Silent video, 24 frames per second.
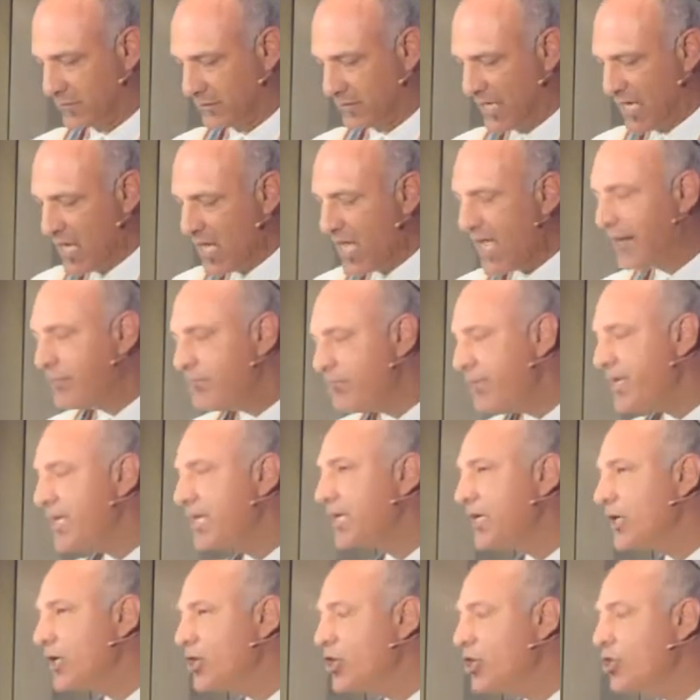And
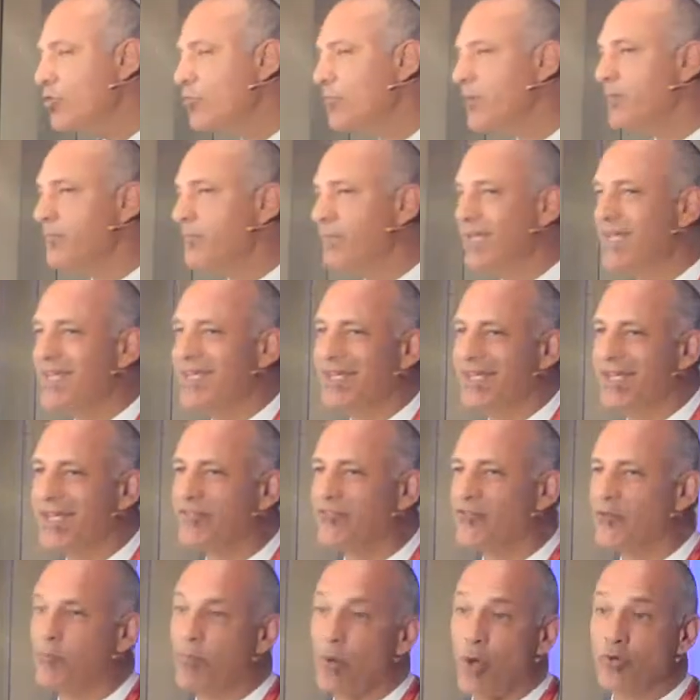being a human being, as
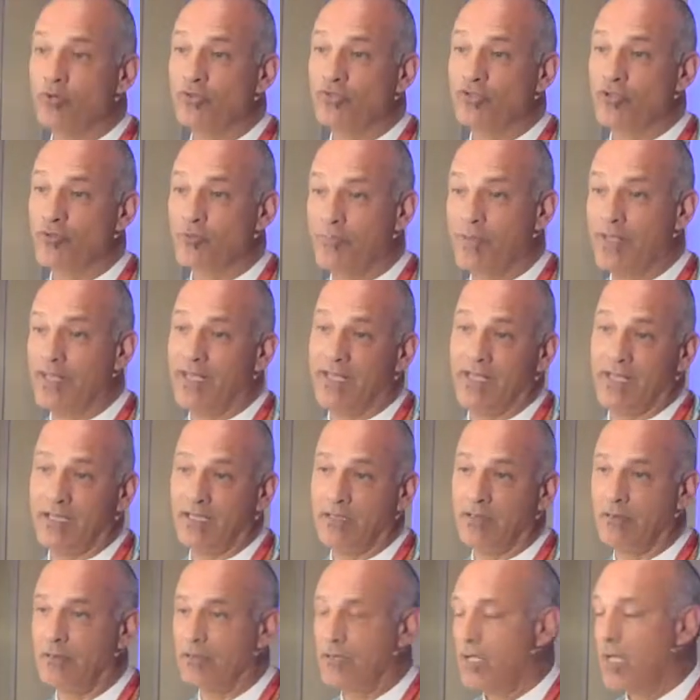opposed to
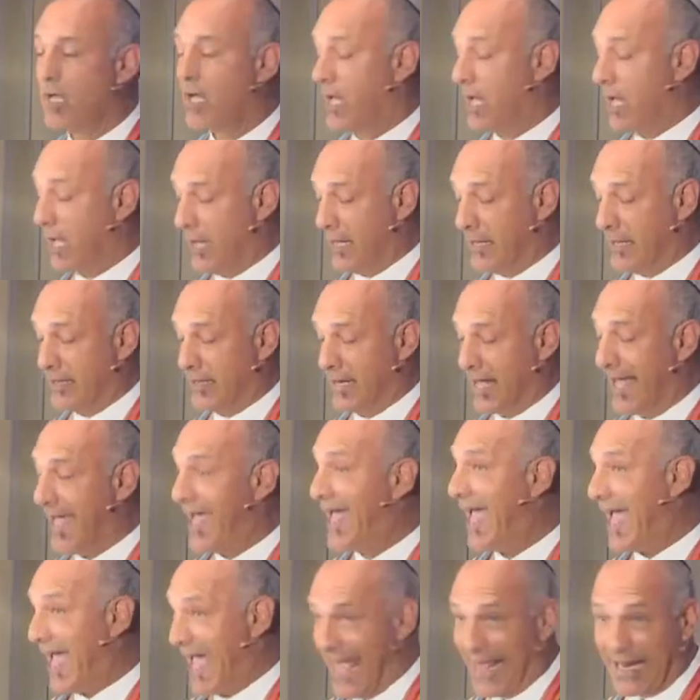being an
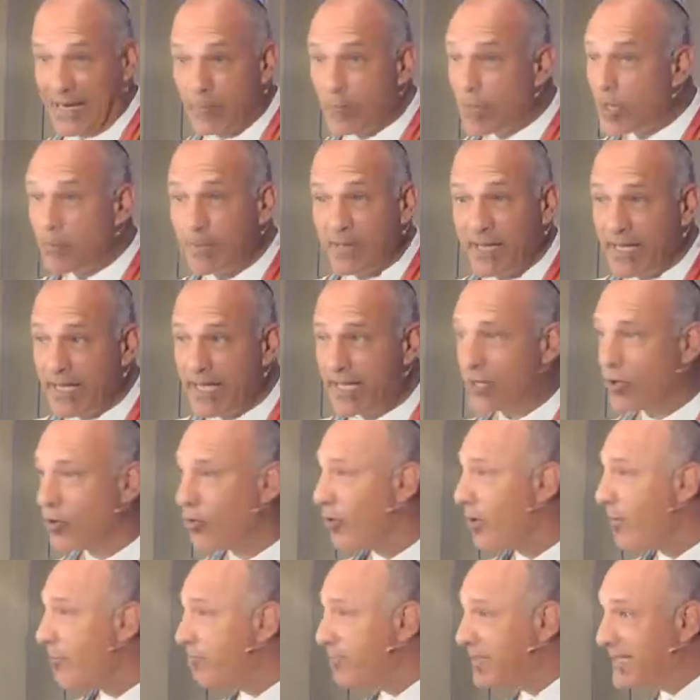animal being or
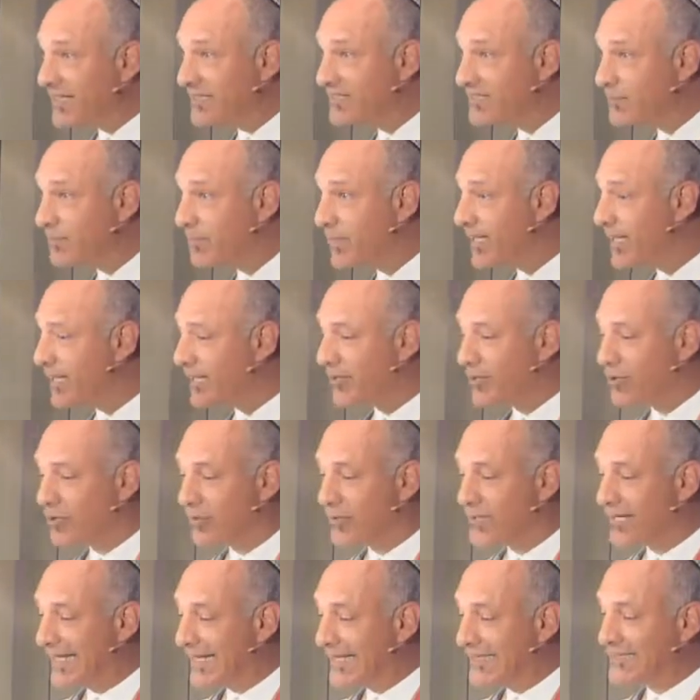a beast being or
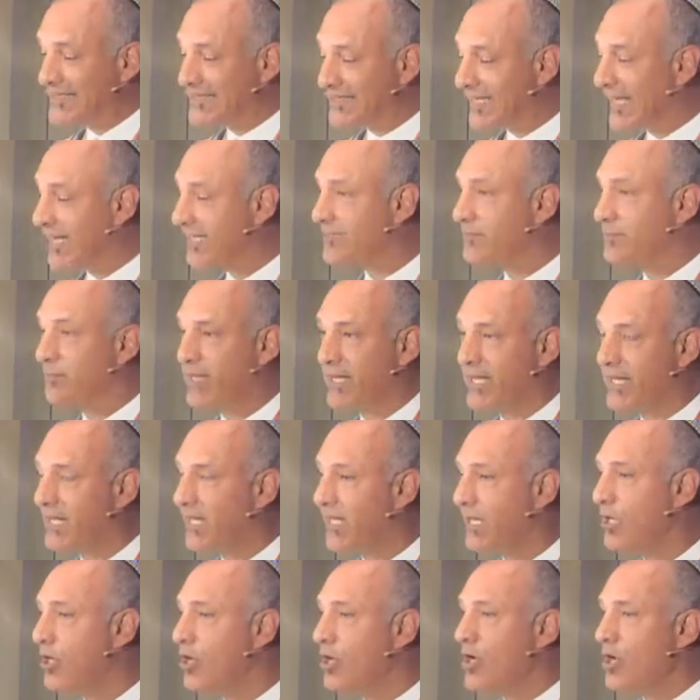an insect
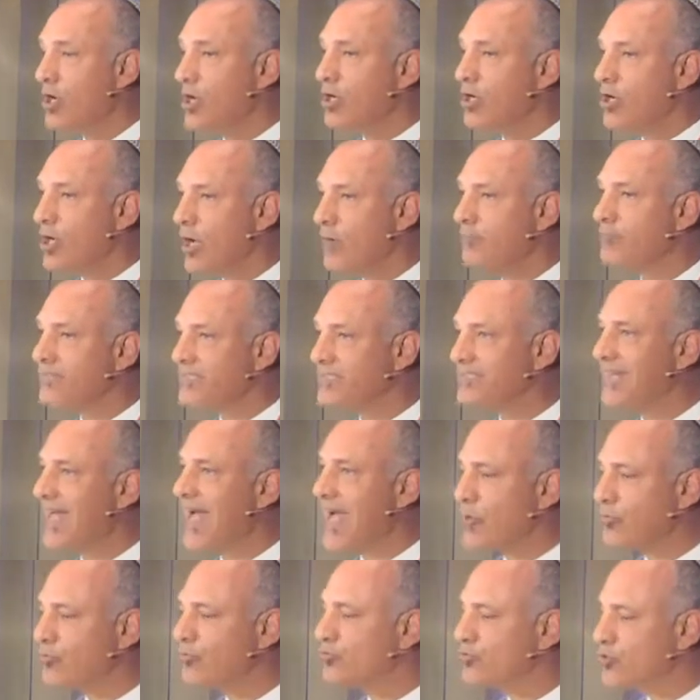being, comes
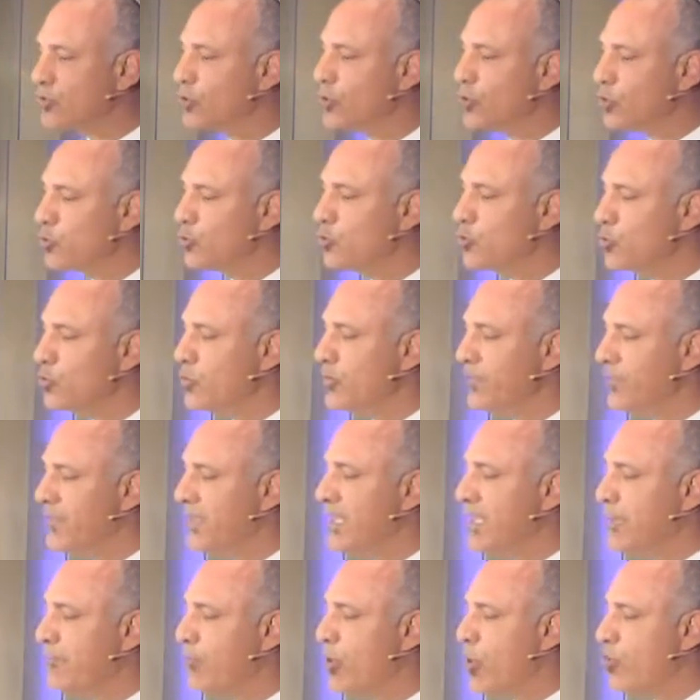down to
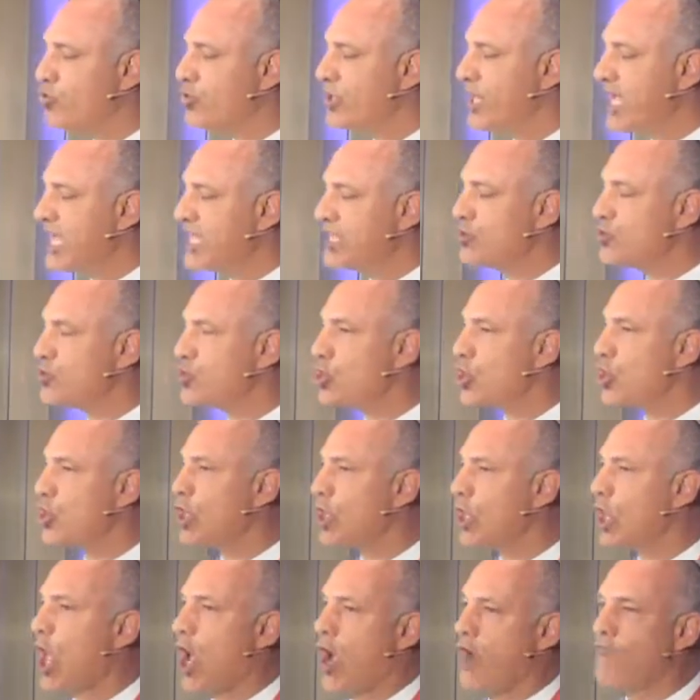the
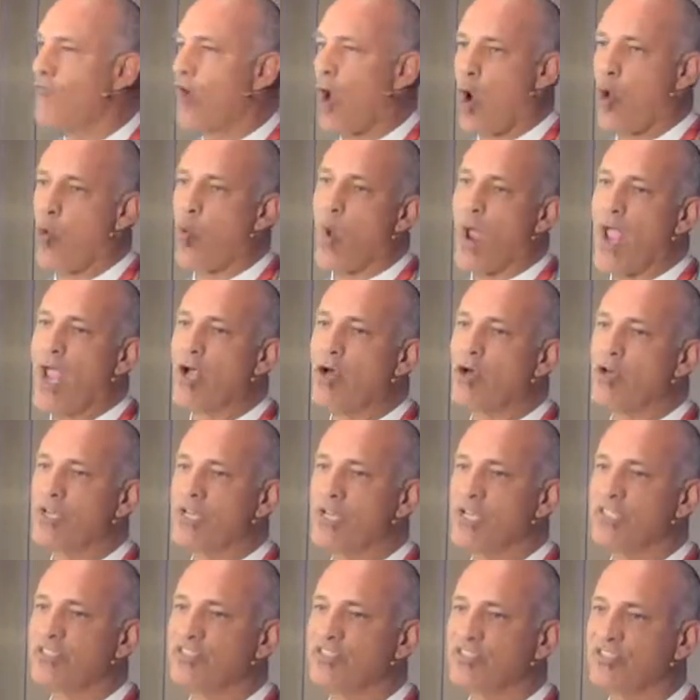potential of
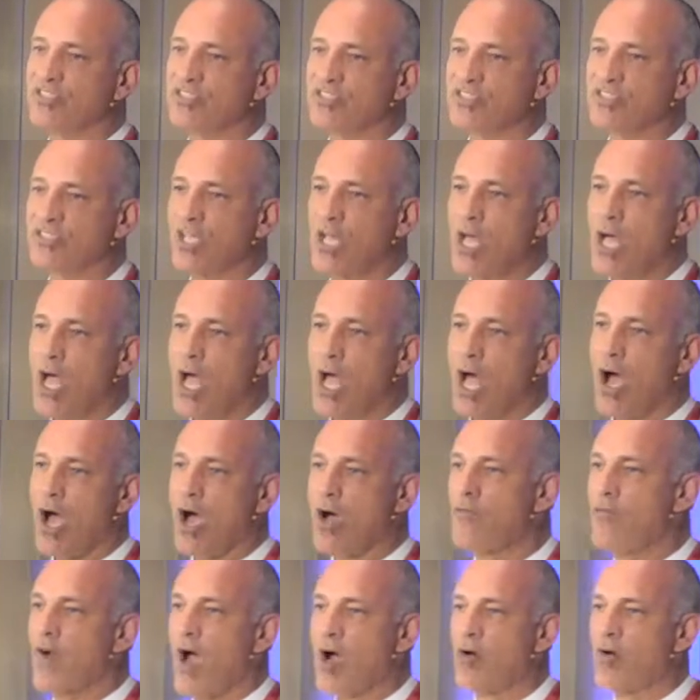awareness
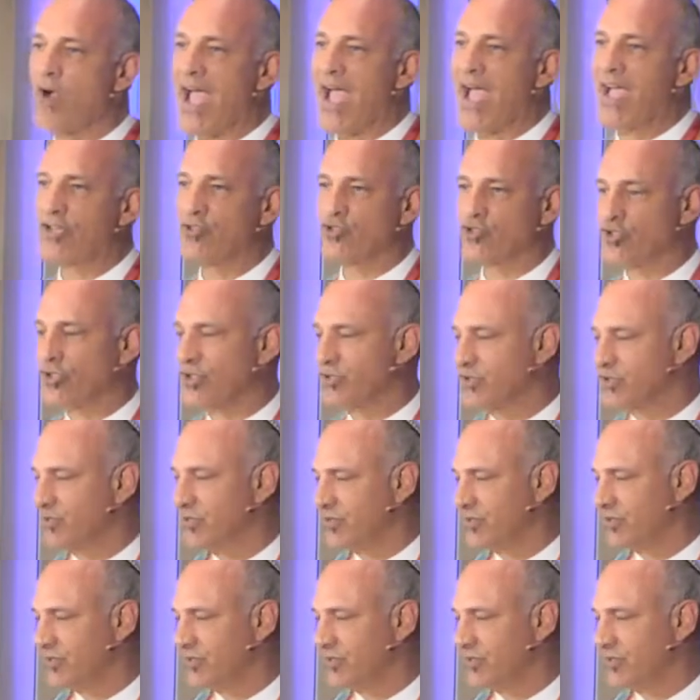of our actions.